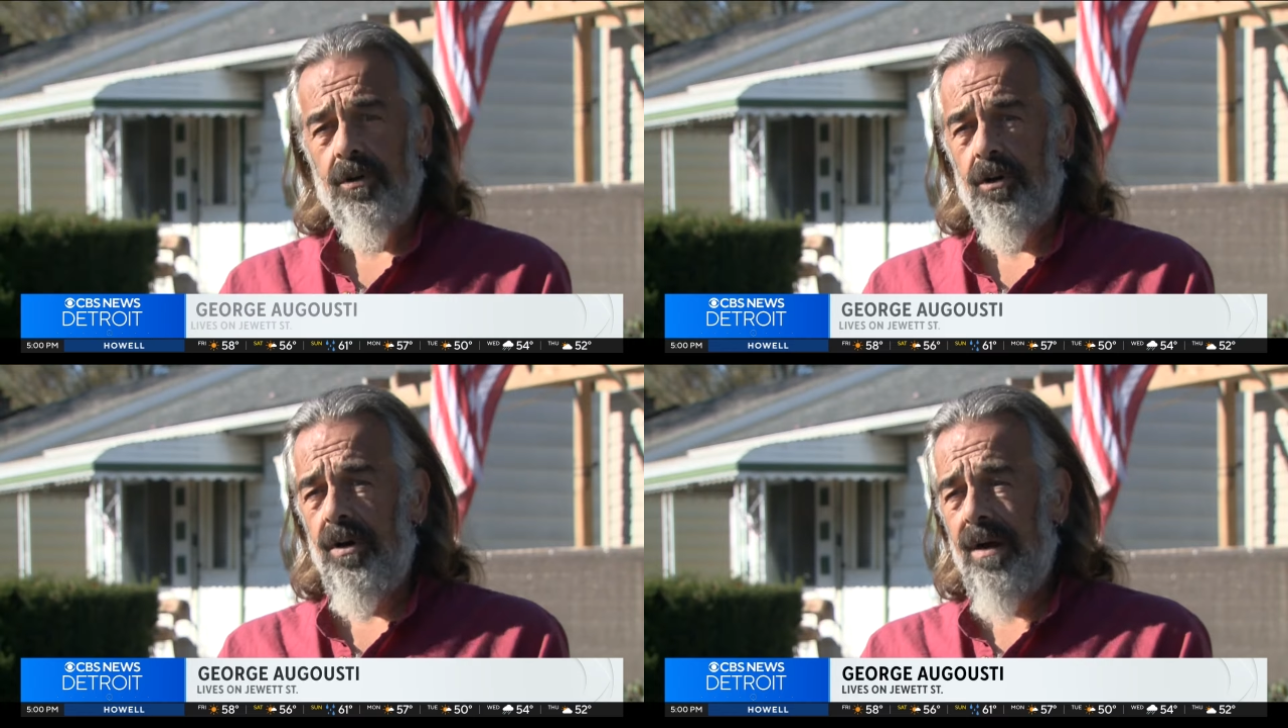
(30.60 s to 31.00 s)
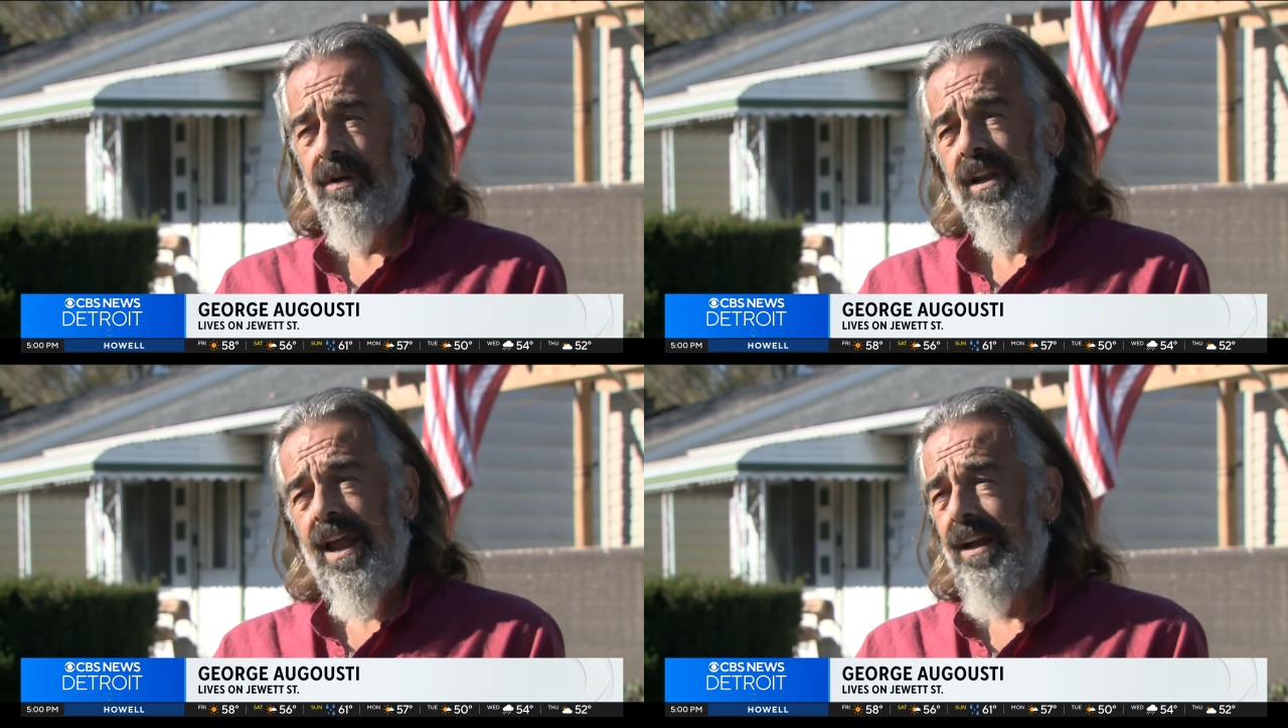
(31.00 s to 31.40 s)
her out
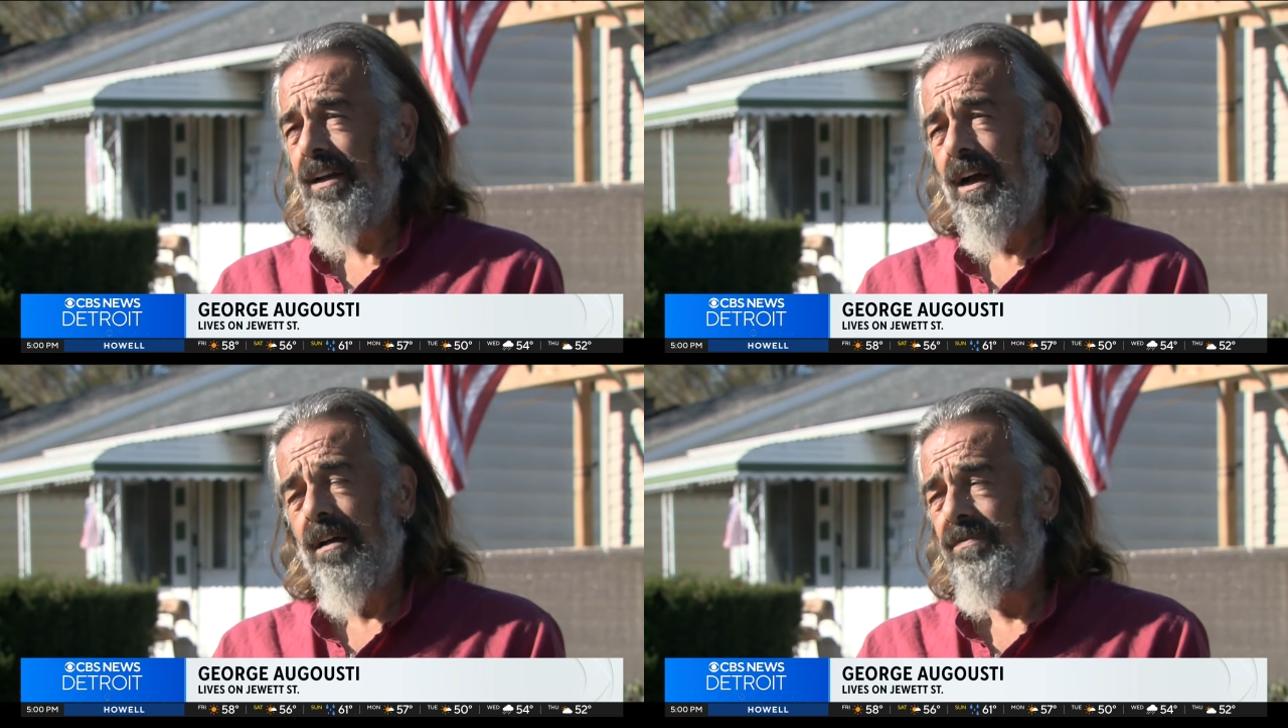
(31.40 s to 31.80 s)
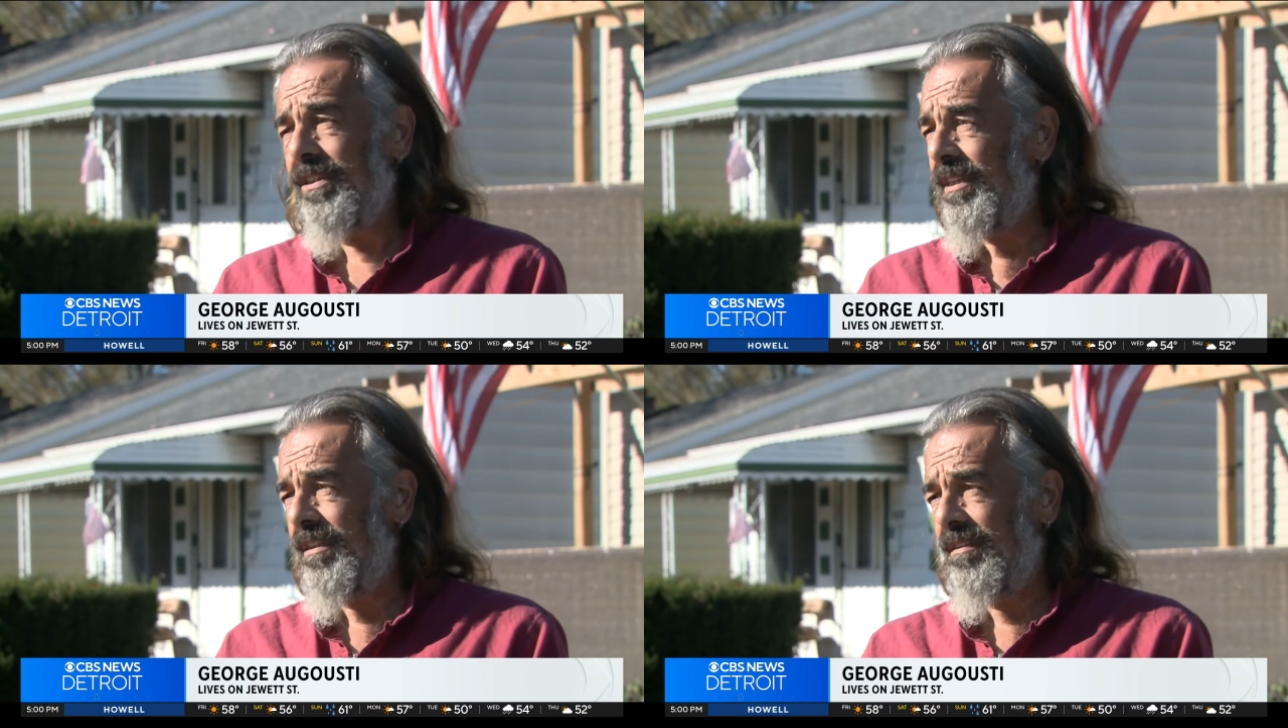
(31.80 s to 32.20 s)
in
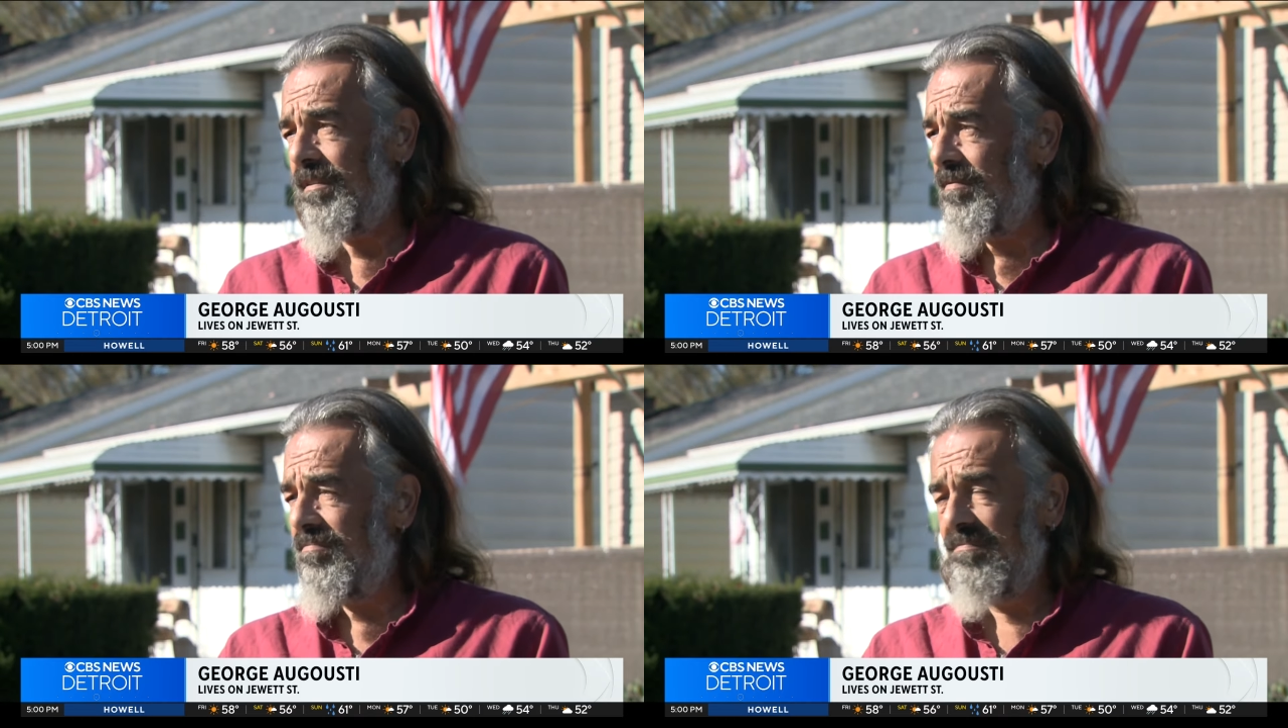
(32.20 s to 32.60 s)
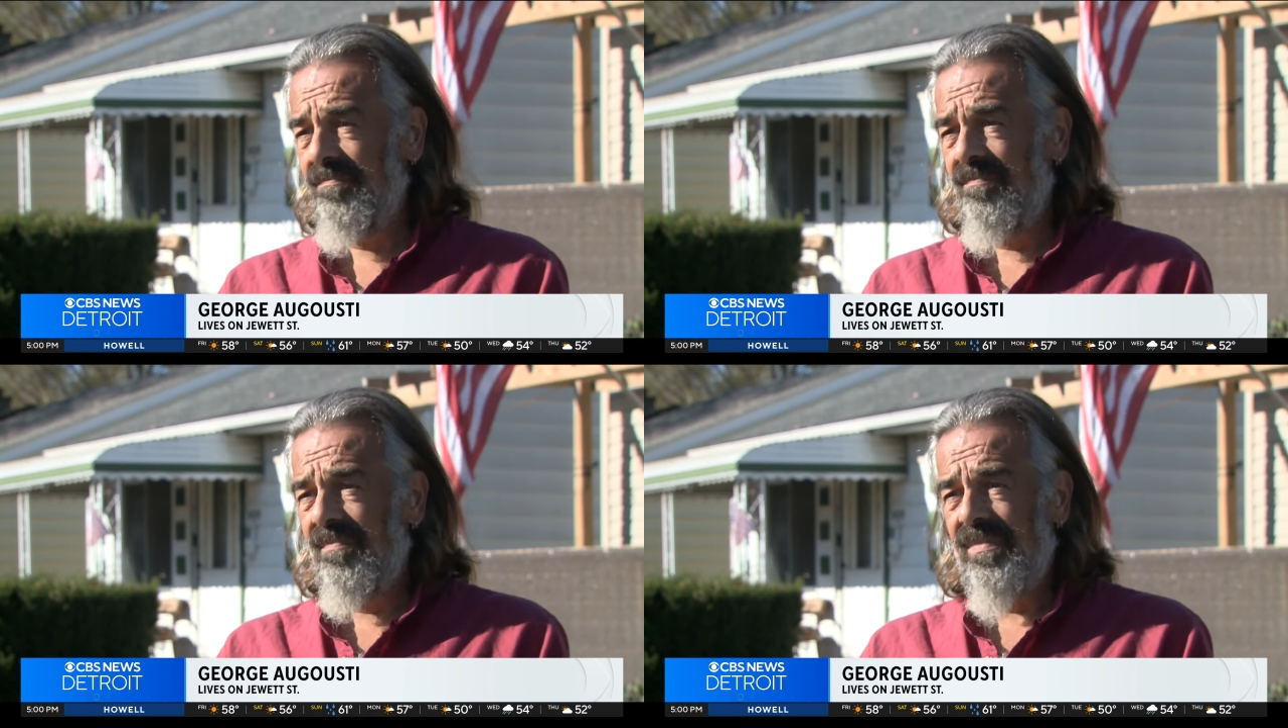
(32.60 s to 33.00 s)
handcuffs and
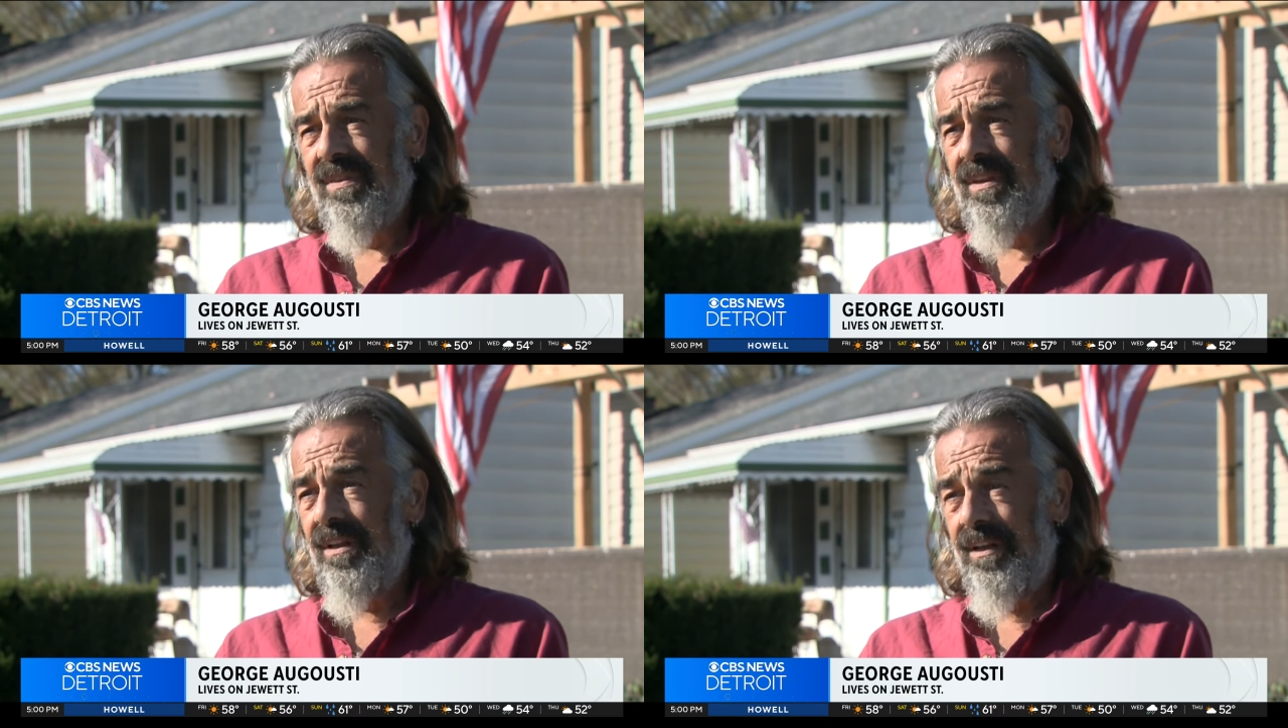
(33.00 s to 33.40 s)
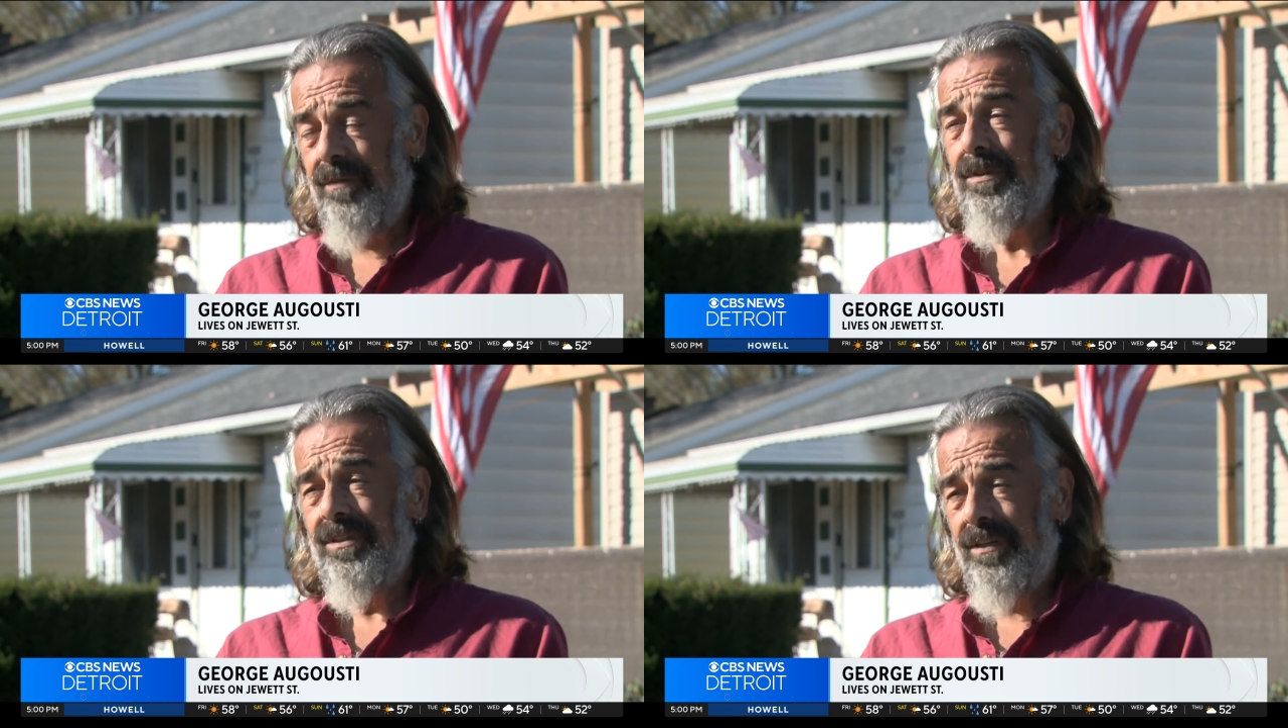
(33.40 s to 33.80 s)

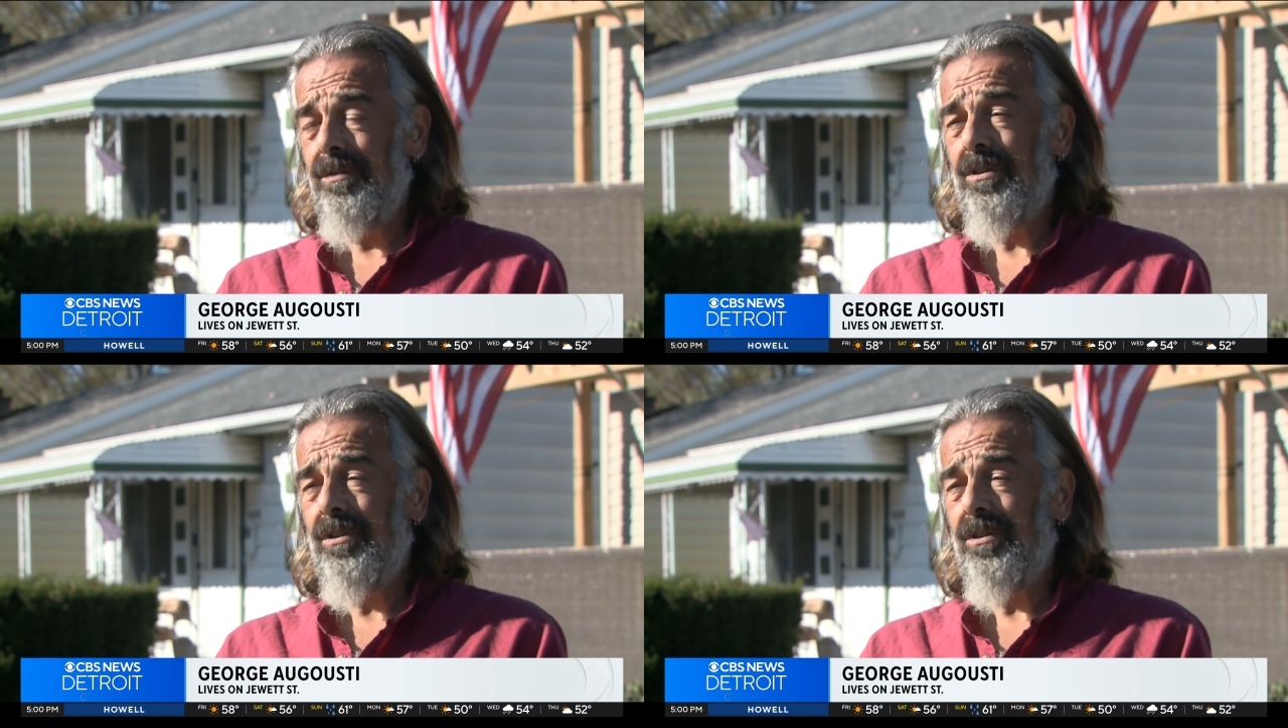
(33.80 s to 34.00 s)
it was it was